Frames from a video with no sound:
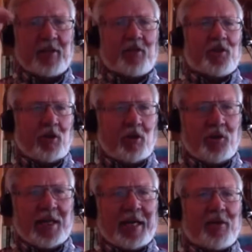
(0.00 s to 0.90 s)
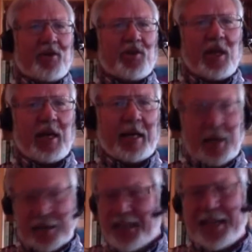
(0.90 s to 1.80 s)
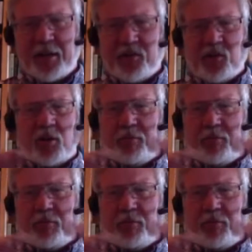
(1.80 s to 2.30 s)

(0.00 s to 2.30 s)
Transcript: circles outside, like the Council on